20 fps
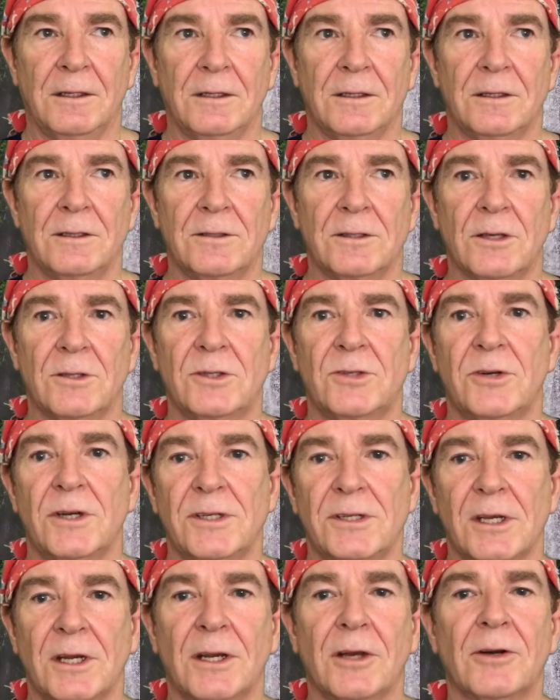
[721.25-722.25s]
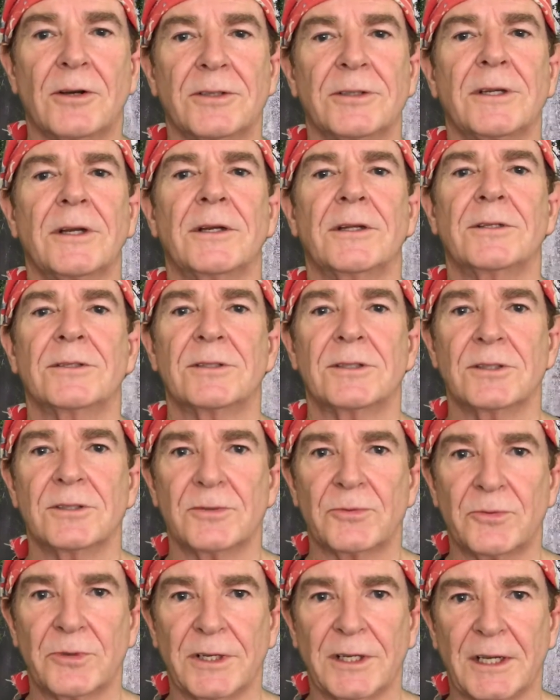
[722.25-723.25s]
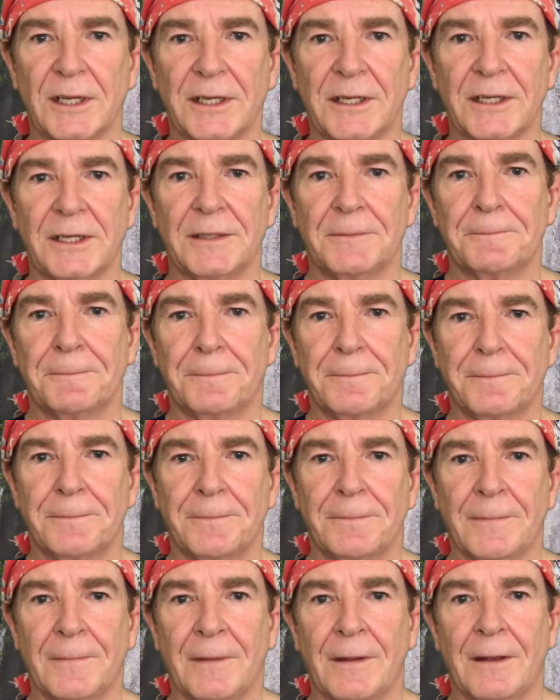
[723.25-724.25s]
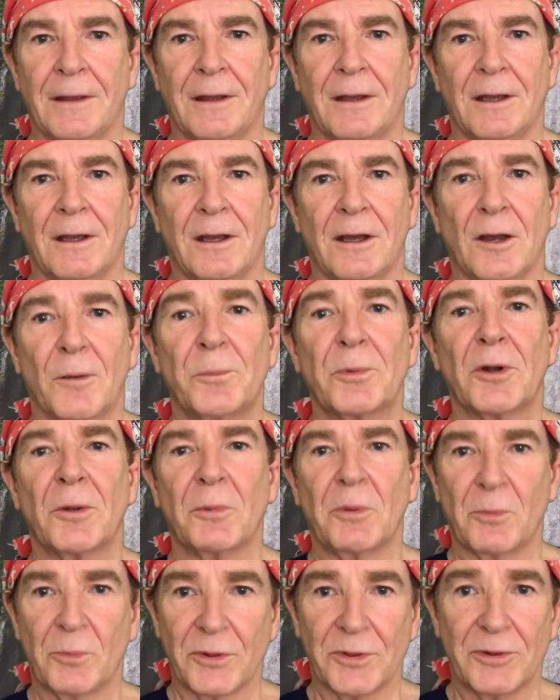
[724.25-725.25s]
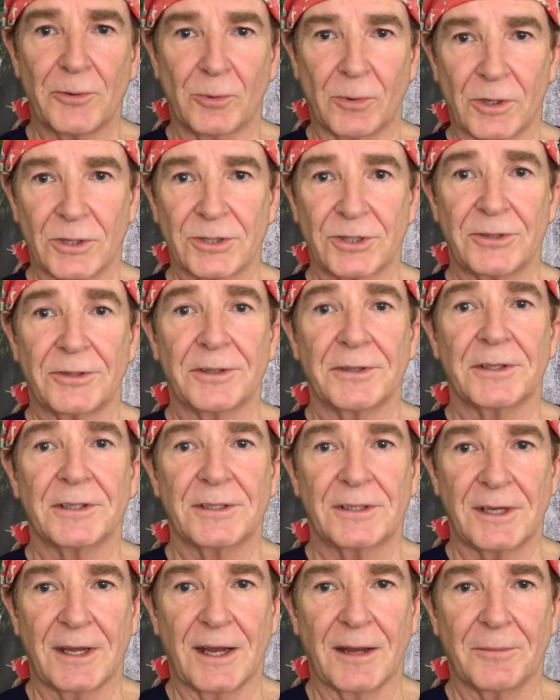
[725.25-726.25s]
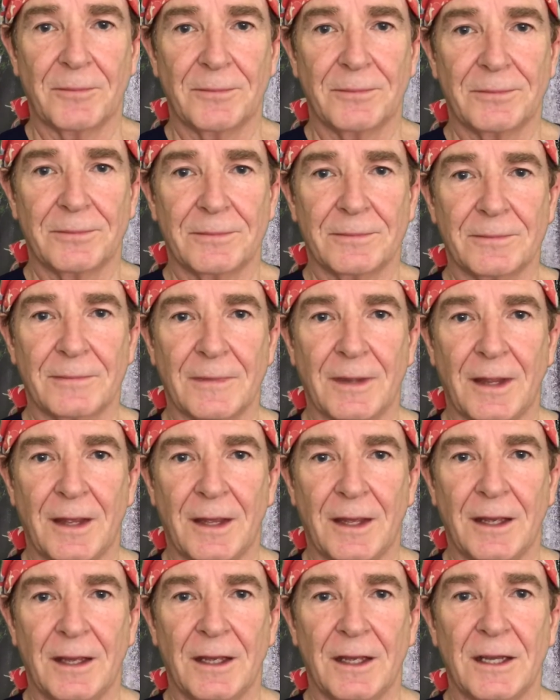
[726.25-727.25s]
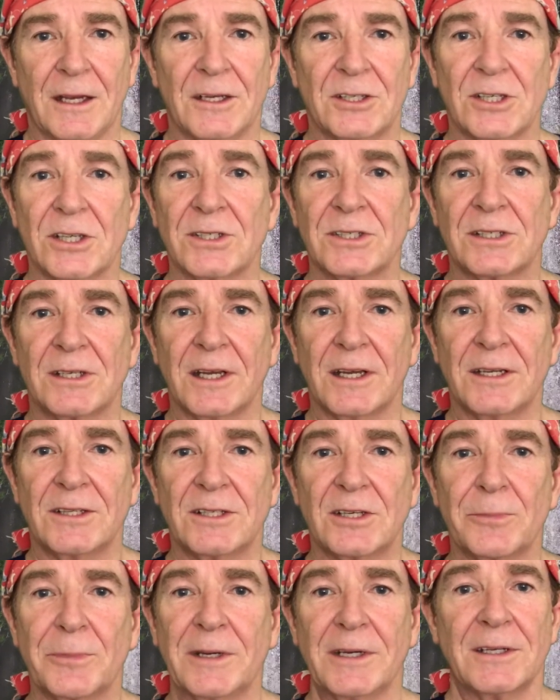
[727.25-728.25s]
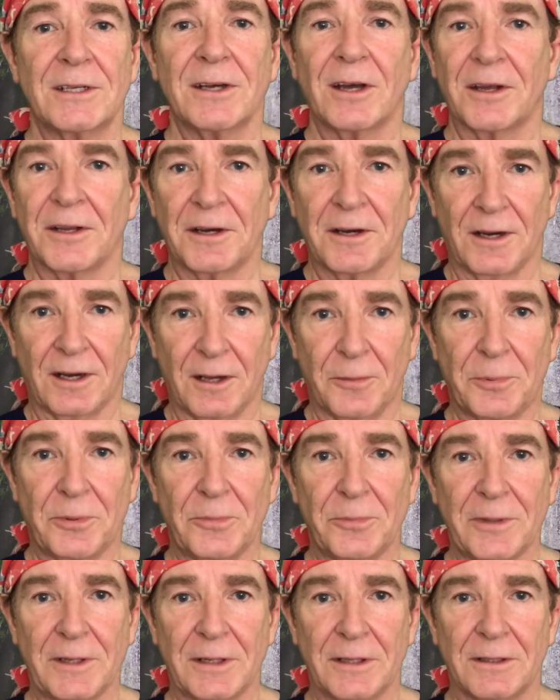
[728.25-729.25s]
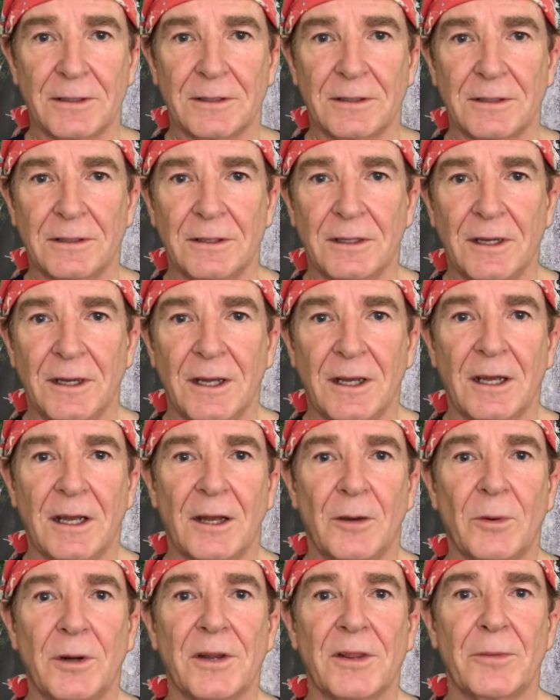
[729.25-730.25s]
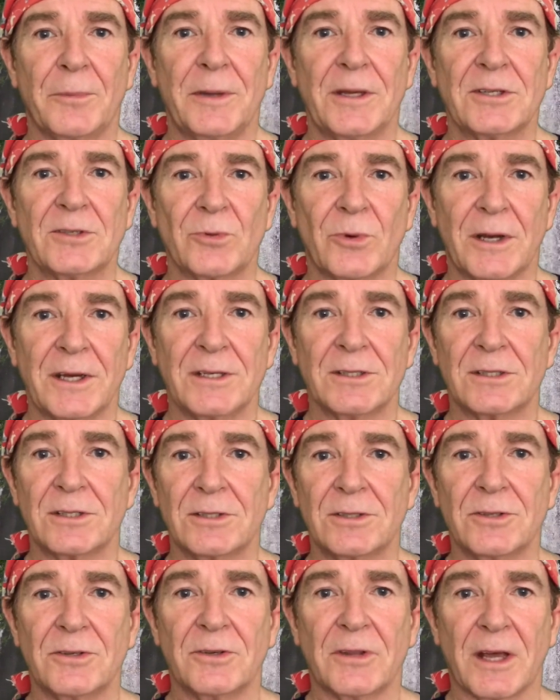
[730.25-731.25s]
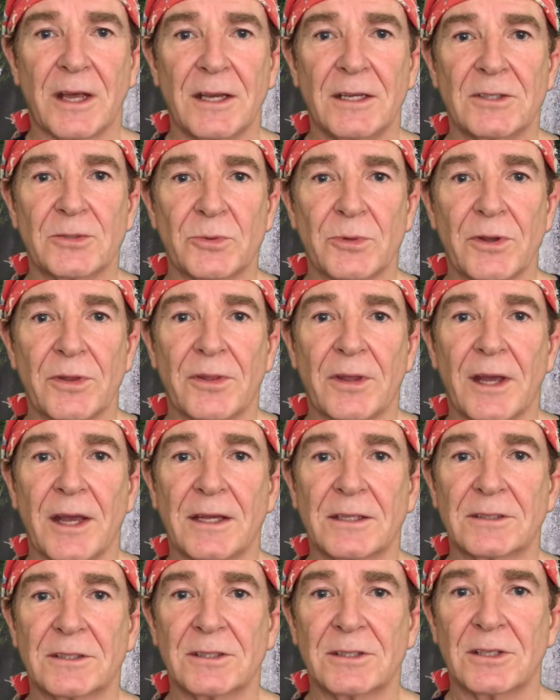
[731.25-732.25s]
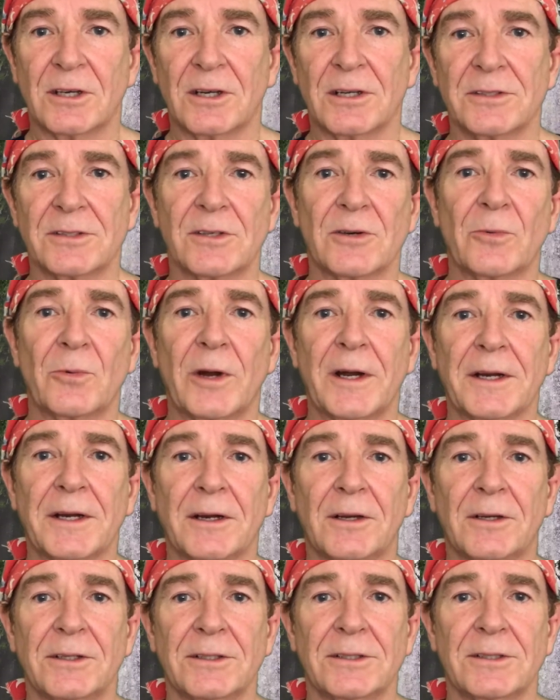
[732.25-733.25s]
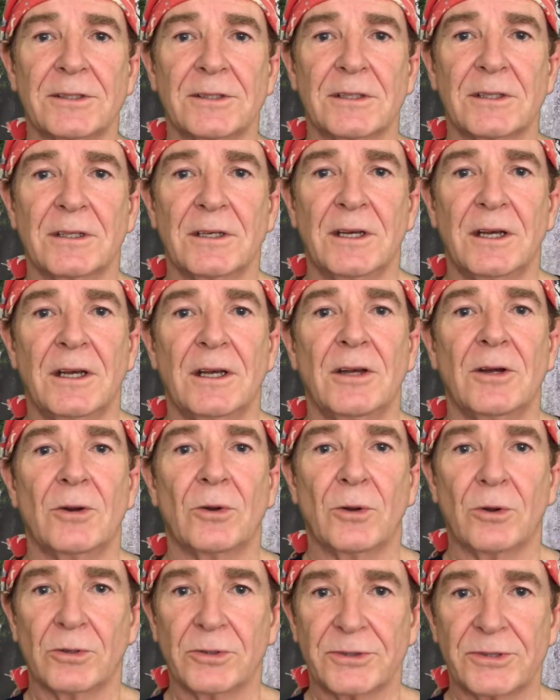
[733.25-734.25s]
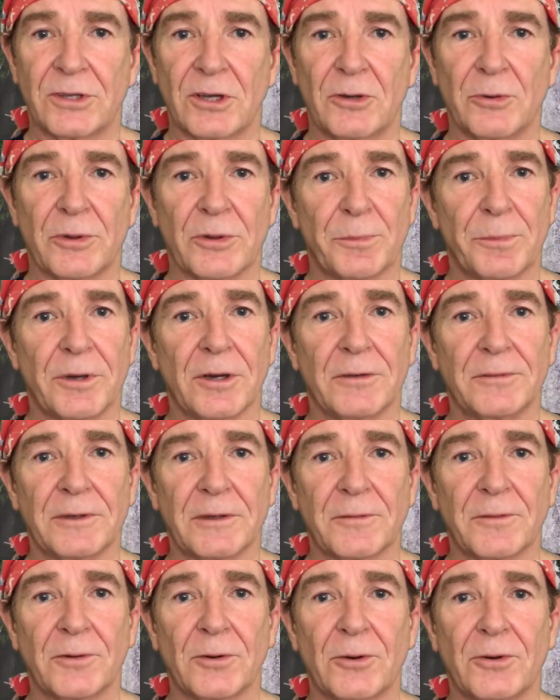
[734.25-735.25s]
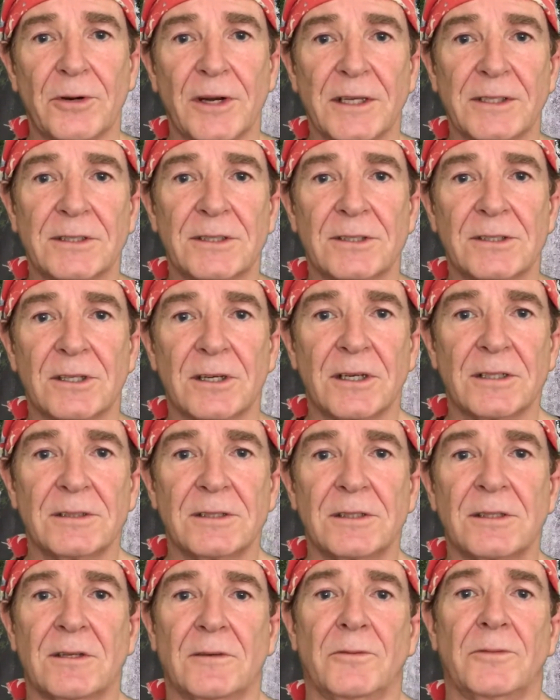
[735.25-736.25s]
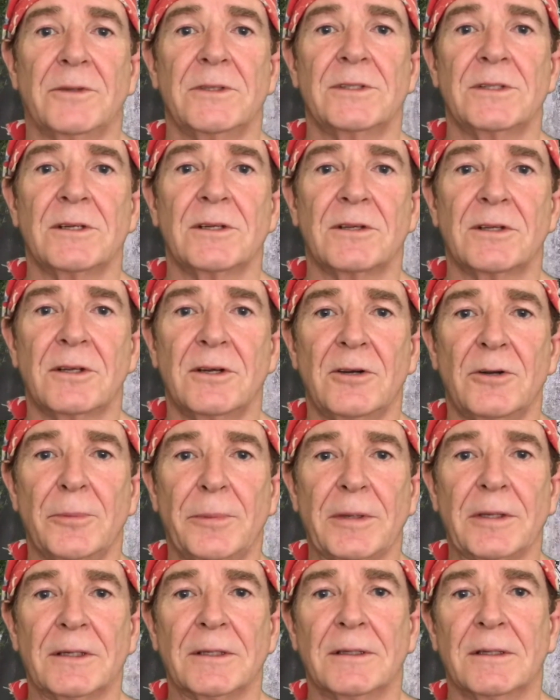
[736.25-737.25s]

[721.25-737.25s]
So stress incontinence is really a problem with the washer in the tap. It just needs to be tightened up a bit. And one of the best ways to do that is with exercise and weight loss, also with pelvic floor exercises and physiotherapy.